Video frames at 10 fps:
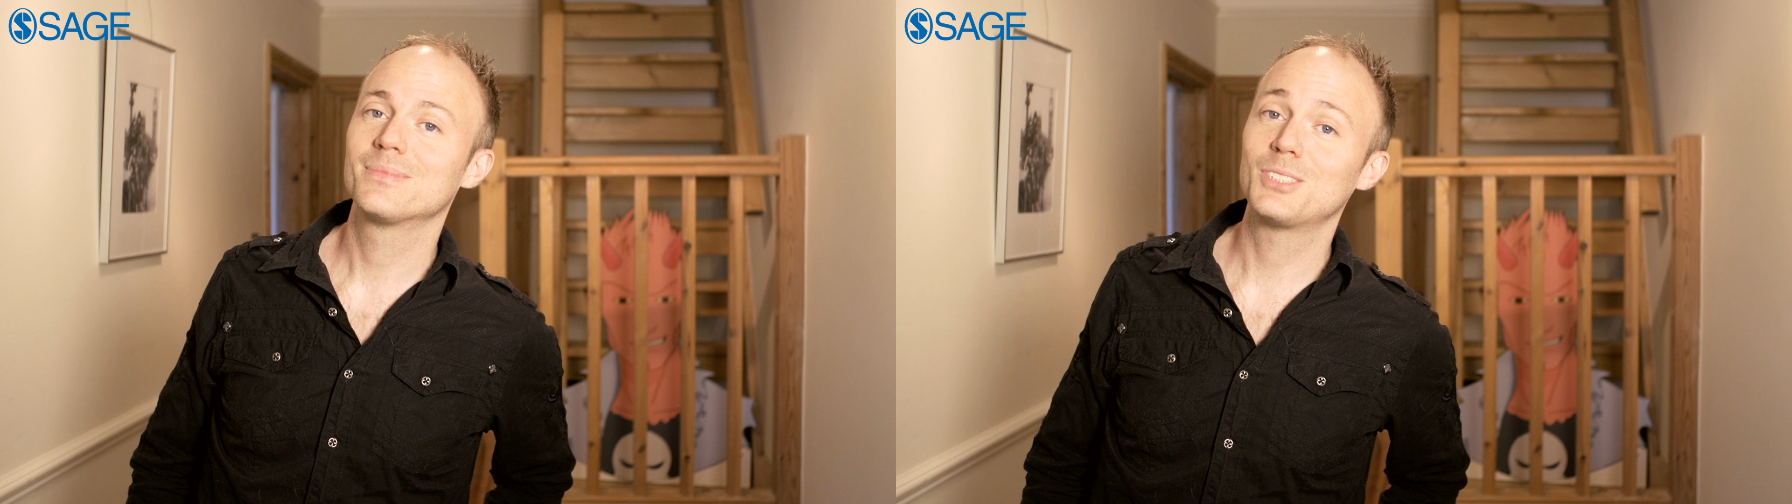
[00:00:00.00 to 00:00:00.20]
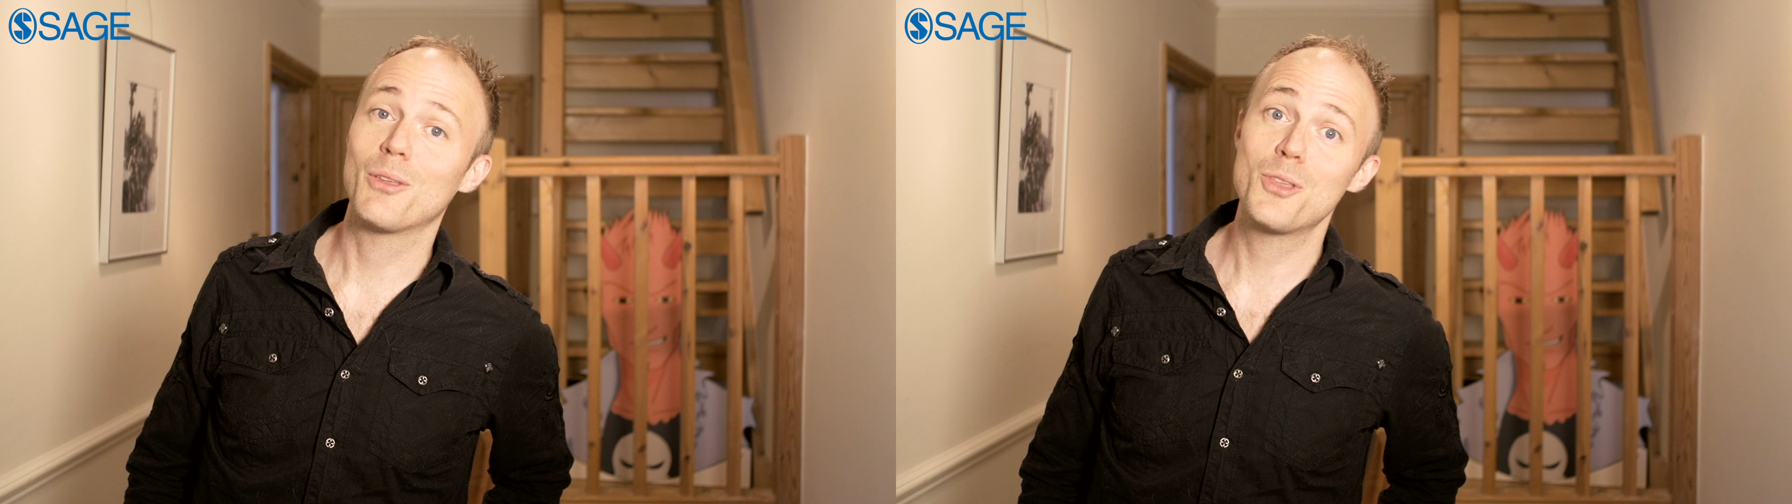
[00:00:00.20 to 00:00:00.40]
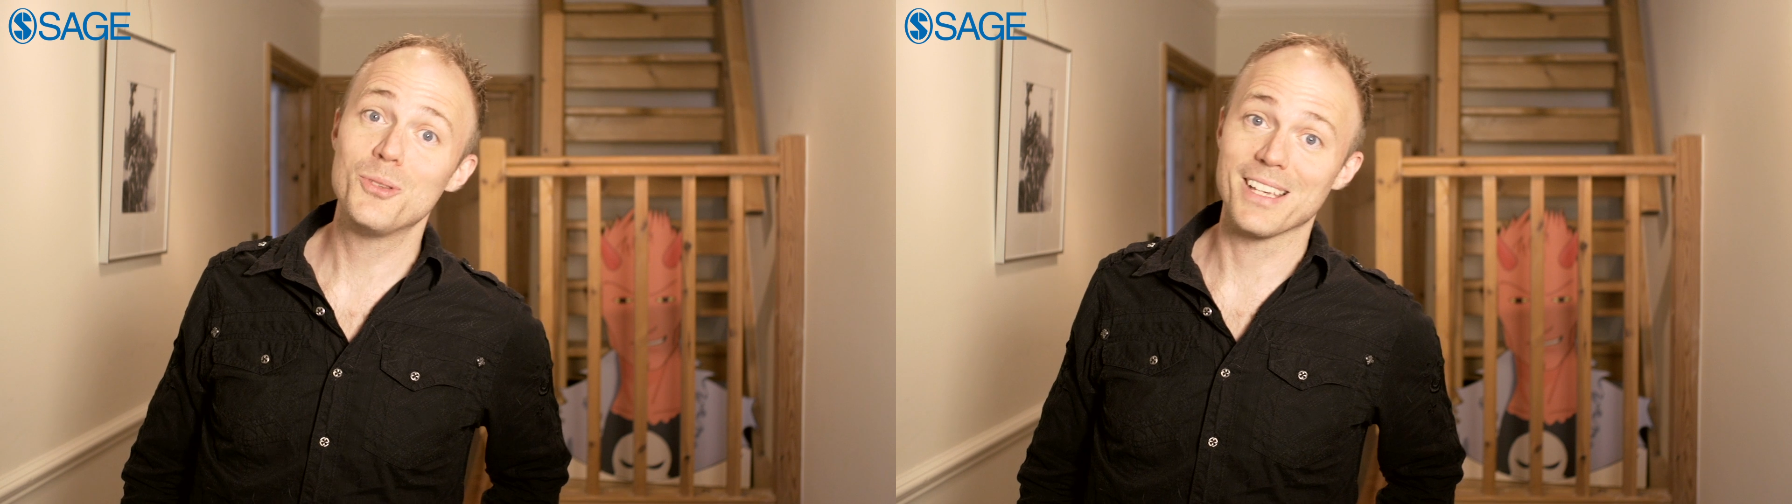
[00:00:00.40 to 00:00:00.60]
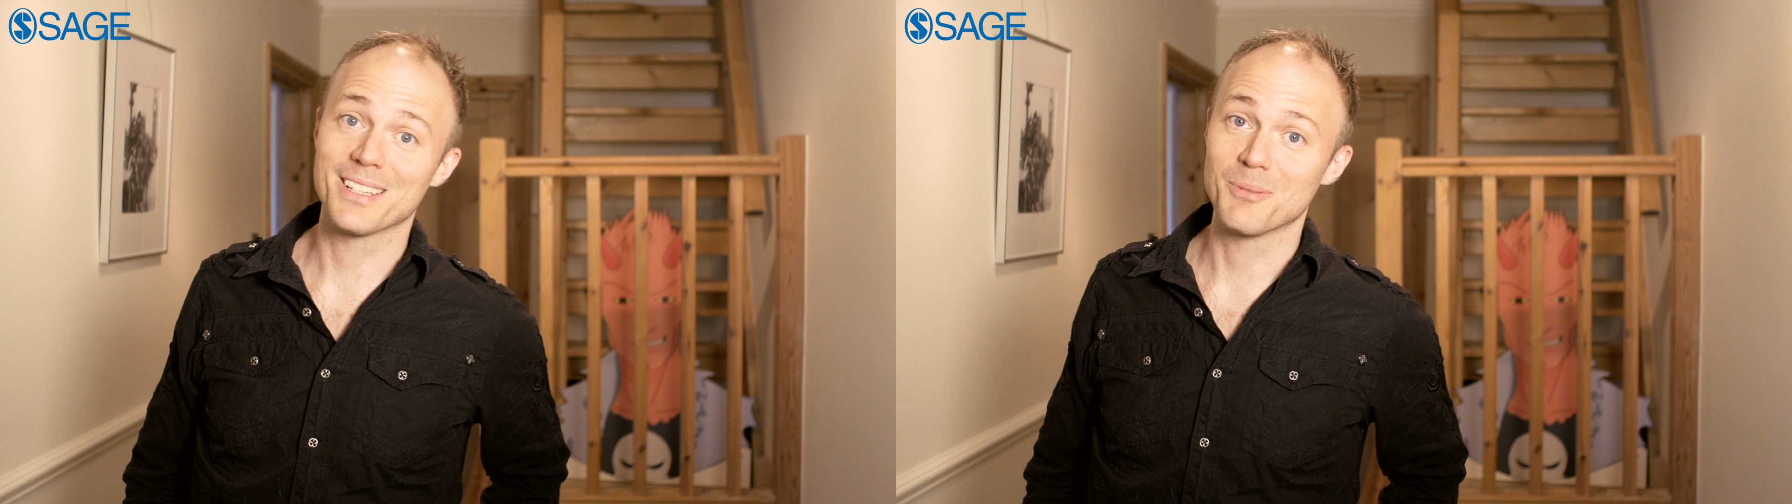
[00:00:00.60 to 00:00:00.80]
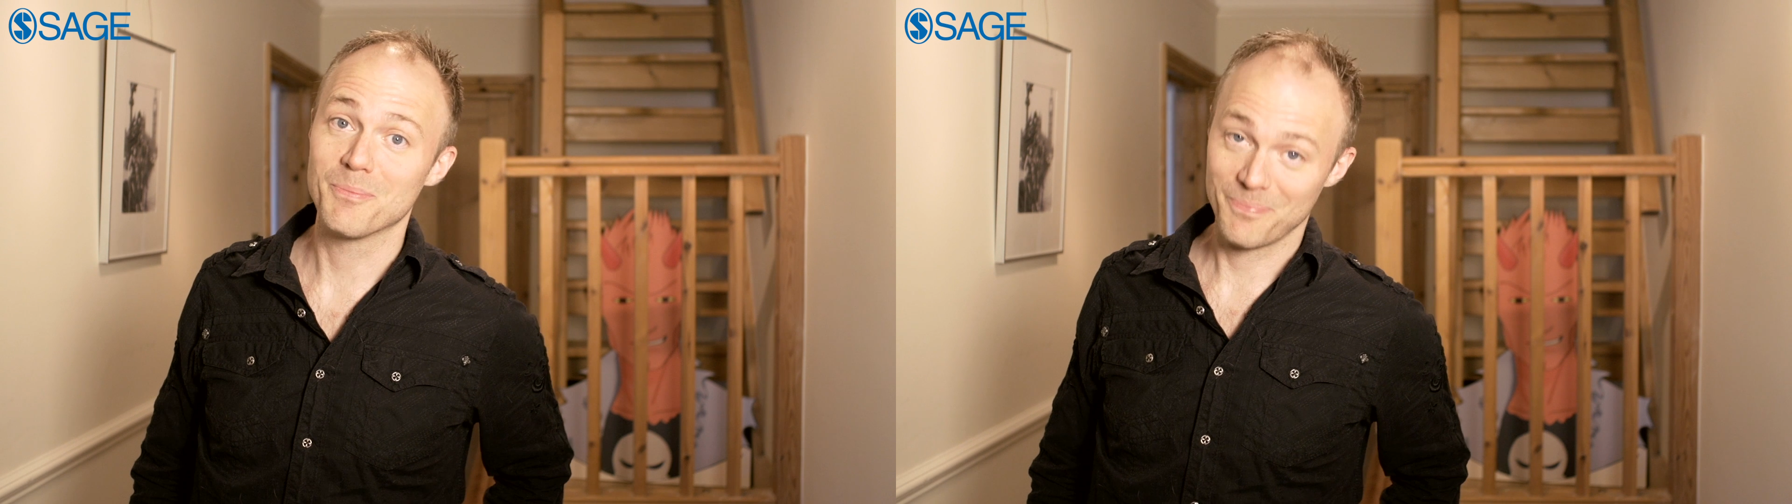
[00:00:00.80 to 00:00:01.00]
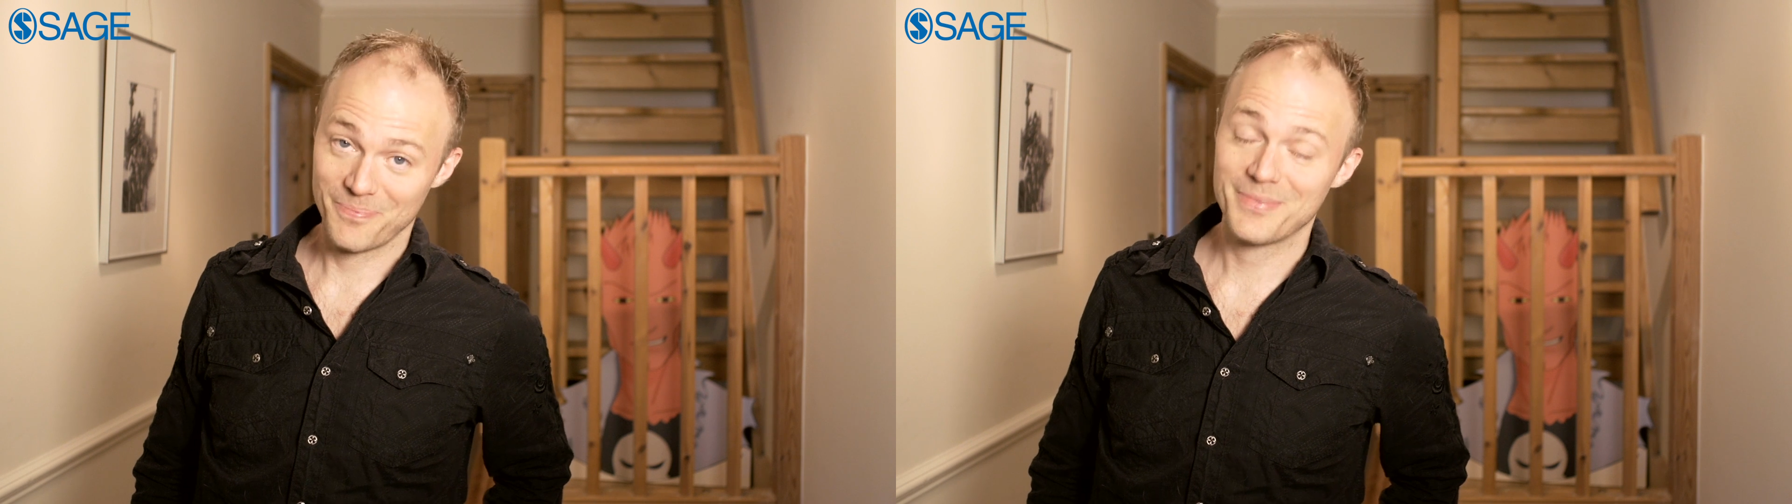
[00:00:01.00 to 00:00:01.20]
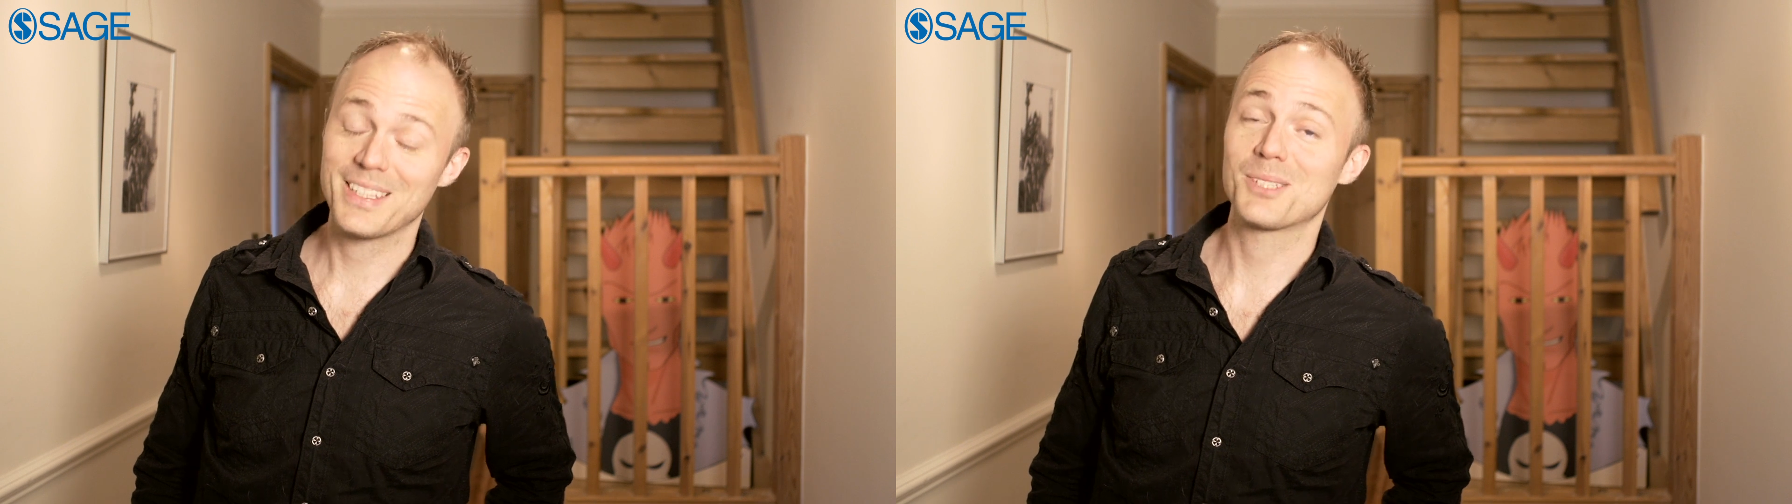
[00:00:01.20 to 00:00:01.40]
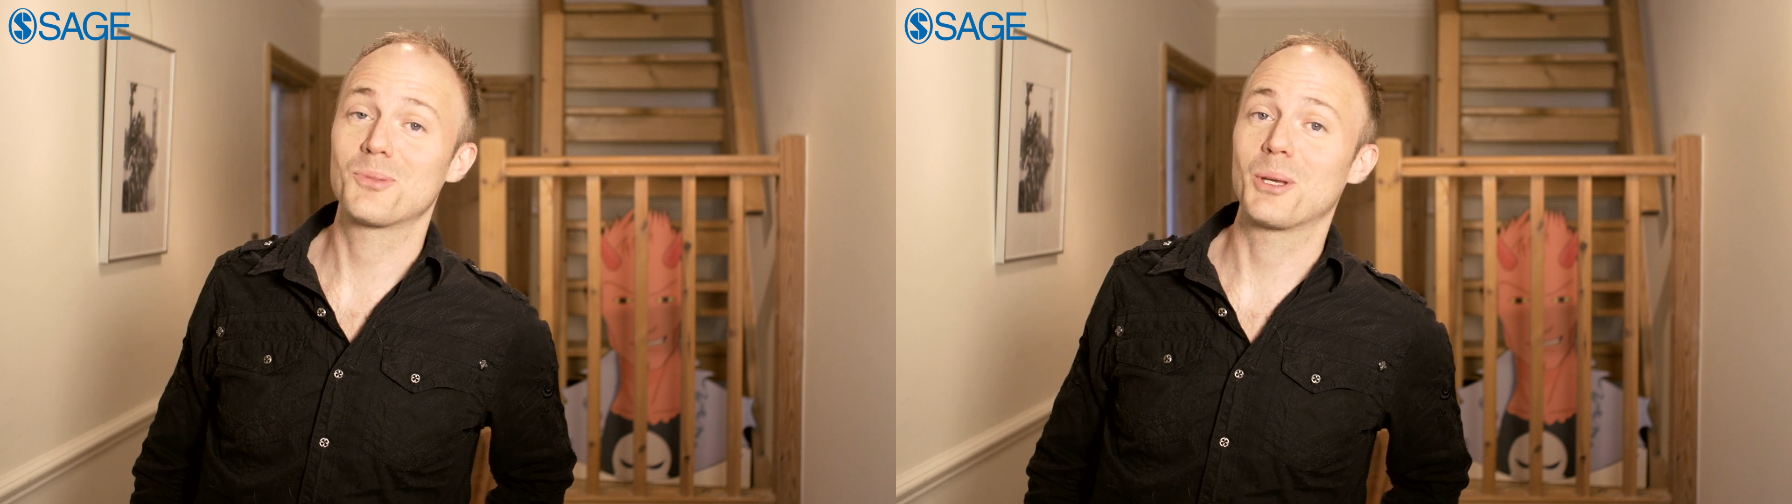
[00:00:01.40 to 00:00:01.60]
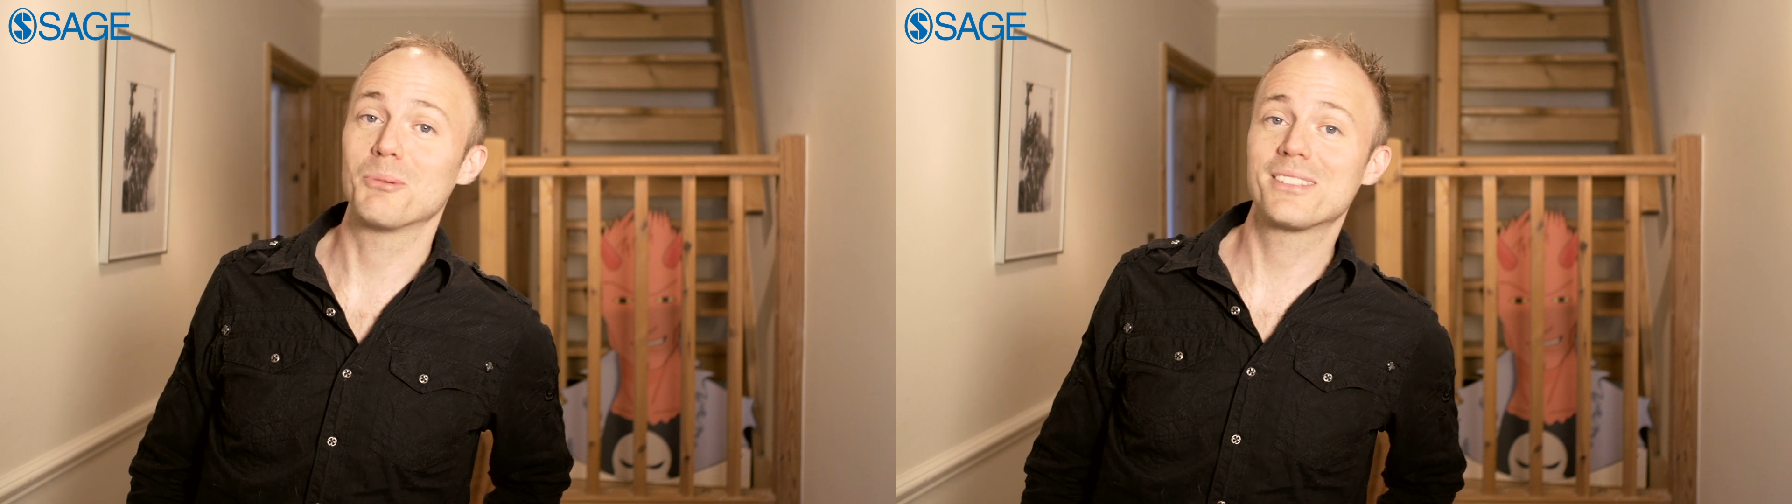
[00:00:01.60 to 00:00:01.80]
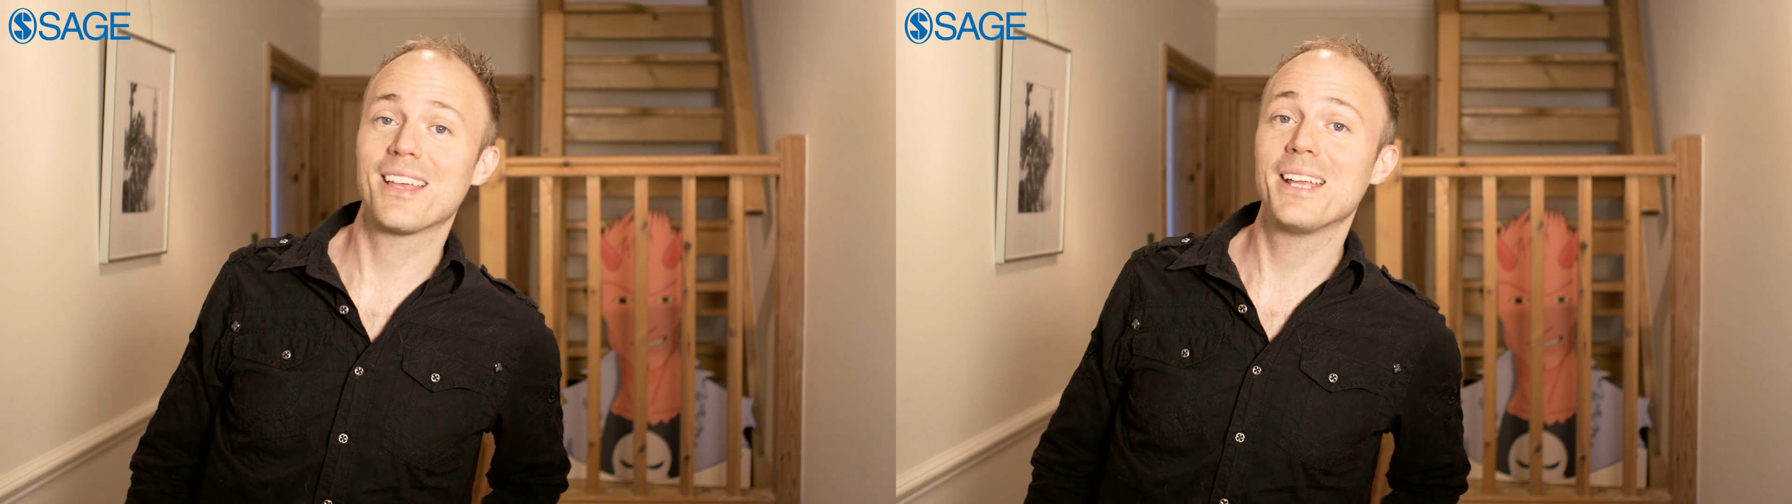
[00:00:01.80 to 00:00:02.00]
So enthusiasm, that's what I
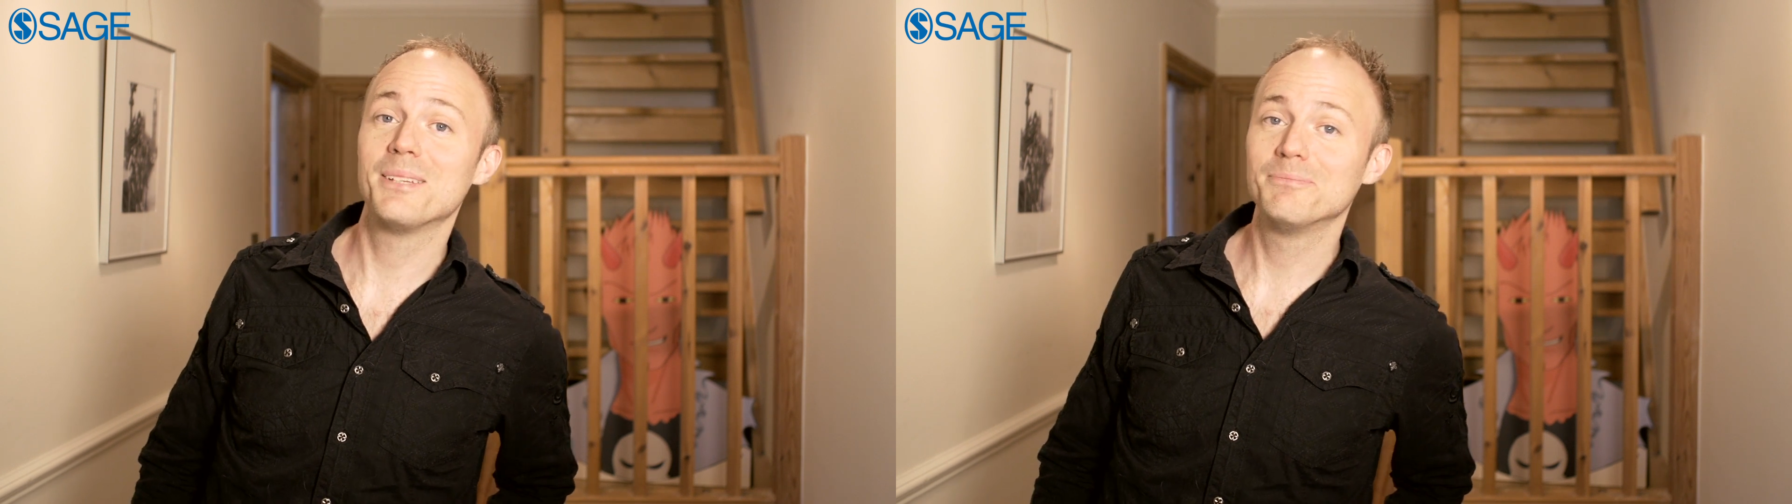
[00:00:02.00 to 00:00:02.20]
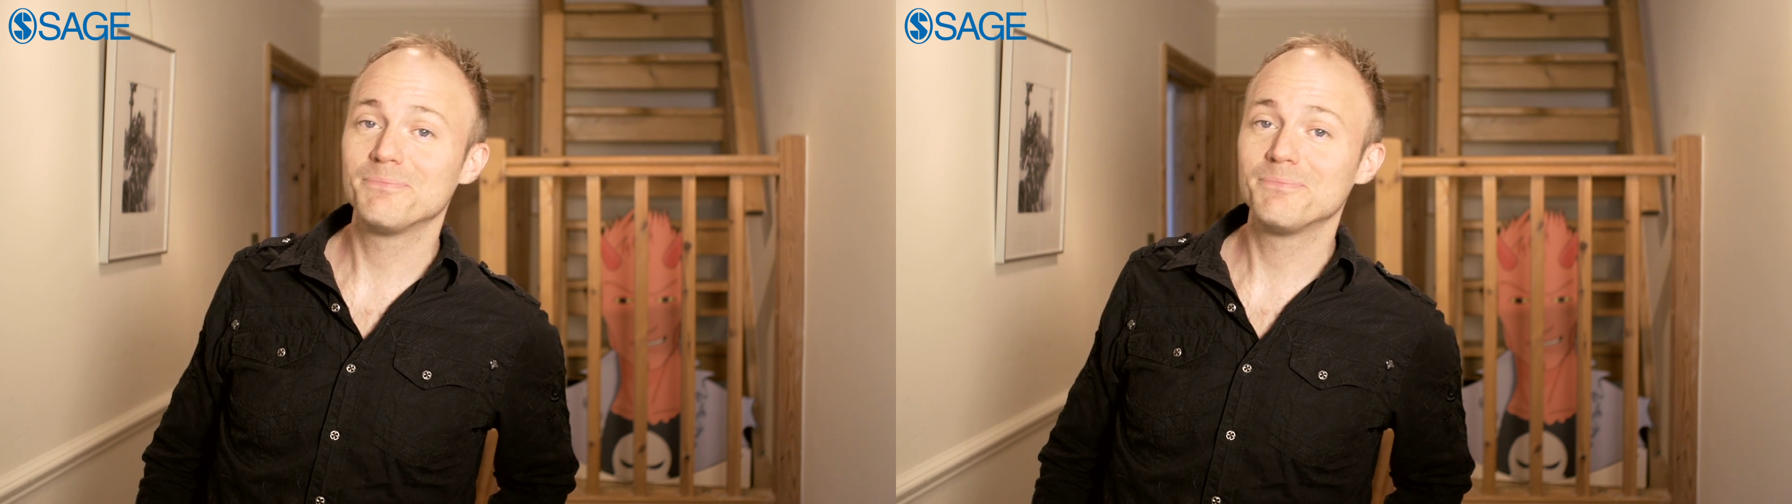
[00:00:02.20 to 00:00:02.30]
would say.